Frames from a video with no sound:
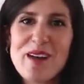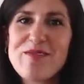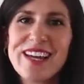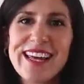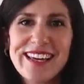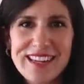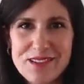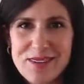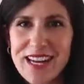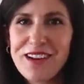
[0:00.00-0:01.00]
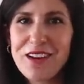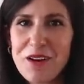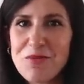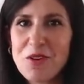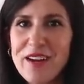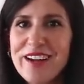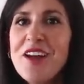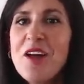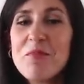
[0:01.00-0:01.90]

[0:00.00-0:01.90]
I feel like it gives me a lot more